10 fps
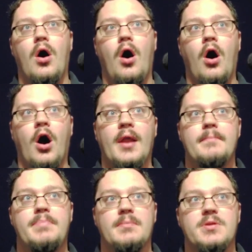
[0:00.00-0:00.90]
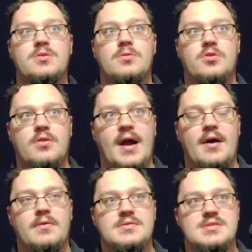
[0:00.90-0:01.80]
on biblical
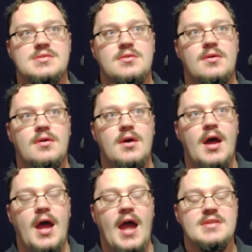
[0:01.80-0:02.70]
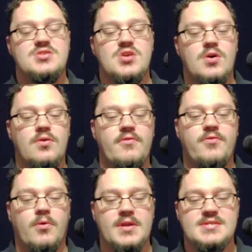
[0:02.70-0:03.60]
grounds. And so,
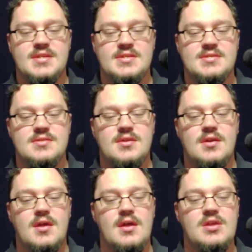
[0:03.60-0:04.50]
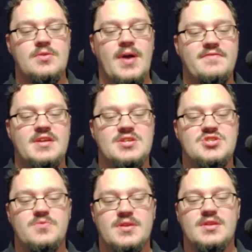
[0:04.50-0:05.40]
for instance, you have the
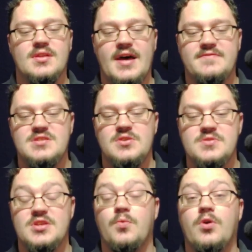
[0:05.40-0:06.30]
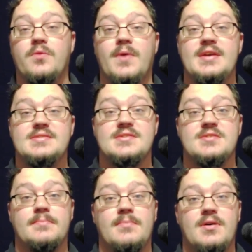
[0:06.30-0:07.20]
issue with the left using the word
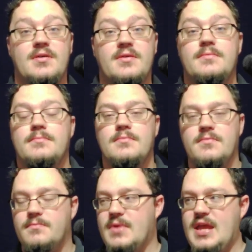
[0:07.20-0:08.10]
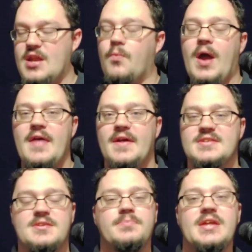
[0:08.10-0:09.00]
racism in a way that
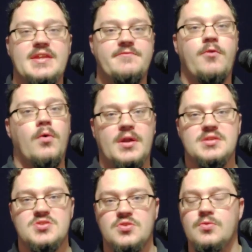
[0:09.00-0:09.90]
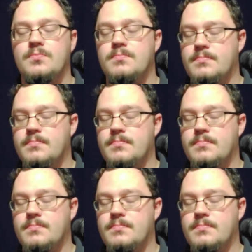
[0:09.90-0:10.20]
is completely foreign to